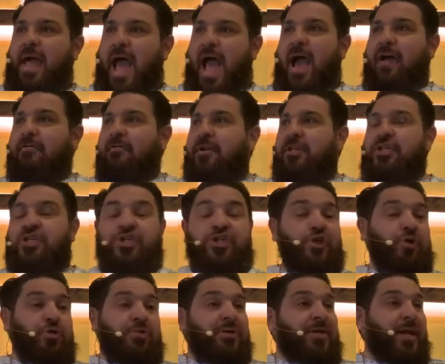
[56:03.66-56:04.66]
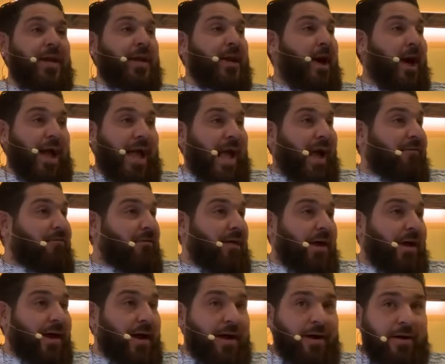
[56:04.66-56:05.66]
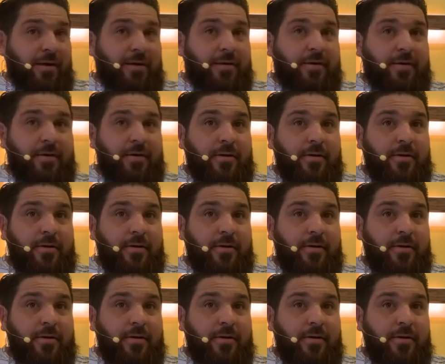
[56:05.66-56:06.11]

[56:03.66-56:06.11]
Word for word: average Jew did not have long hair.